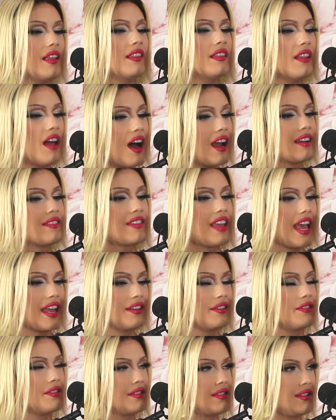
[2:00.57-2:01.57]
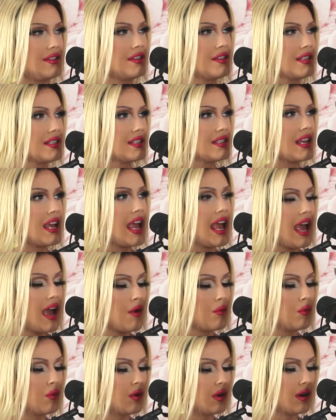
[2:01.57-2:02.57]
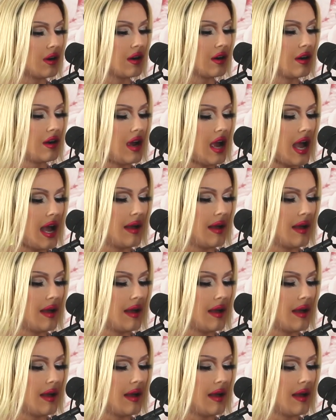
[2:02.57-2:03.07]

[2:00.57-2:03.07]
lot of Kendall's looks were